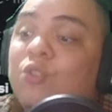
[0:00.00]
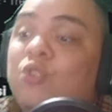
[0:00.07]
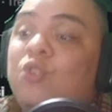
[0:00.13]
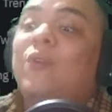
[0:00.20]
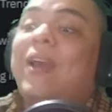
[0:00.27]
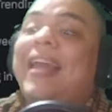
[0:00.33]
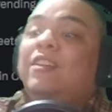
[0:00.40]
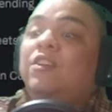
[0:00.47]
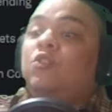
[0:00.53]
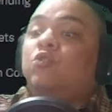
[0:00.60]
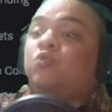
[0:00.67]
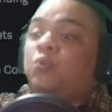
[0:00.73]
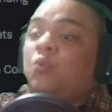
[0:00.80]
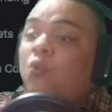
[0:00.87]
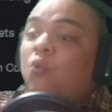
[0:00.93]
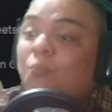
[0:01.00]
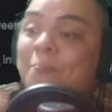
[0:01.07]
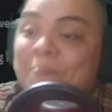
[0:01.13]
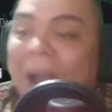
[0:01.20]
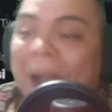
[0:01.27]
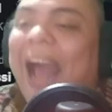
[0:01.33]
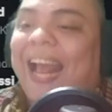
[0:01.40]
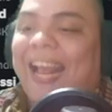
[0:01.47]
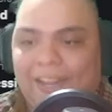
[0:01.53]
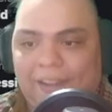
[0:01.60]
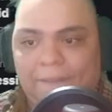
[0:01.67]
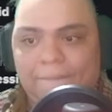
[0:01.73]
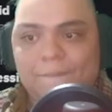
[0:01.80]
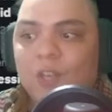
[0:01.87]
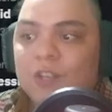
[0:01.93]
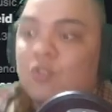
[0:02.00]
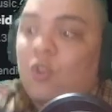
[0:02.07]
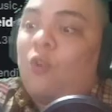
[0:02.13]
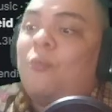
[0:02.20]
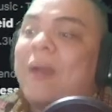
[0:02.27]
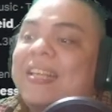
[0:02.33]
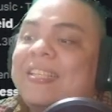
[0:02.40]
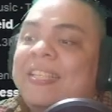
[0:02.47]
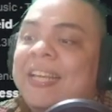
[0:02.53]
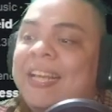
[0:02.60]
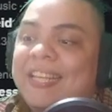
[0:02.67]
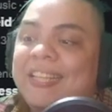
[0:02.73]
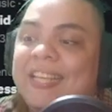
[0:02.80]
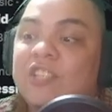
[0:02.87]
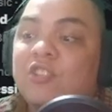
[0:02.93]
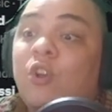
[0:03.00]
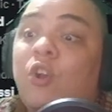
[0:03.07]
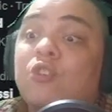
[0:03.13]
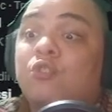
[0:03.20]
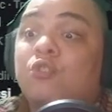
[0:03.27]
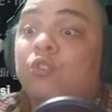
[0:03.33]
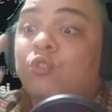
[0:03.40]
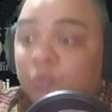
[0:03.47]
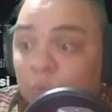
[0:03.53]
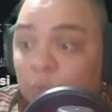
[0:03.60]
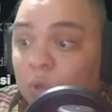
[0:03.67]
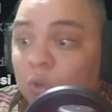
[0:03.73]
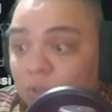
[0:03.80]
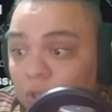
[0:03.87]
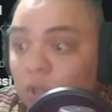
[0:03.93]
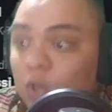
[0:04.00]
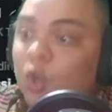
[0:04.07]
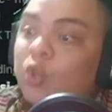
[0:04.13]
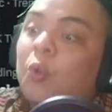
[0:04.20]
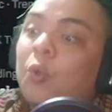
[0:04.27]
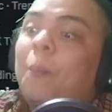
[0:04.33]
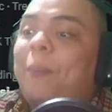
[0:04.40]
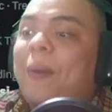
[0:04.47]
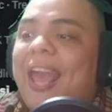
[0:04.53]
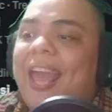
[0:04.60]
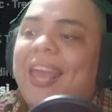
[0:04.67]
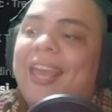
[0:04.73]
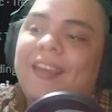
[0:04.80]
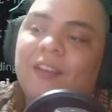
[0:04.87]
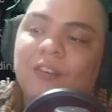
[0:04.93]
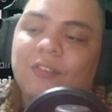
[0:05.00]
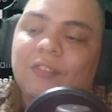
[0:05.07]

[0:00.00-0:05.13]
you get 2 back. So basically this costs 2 to play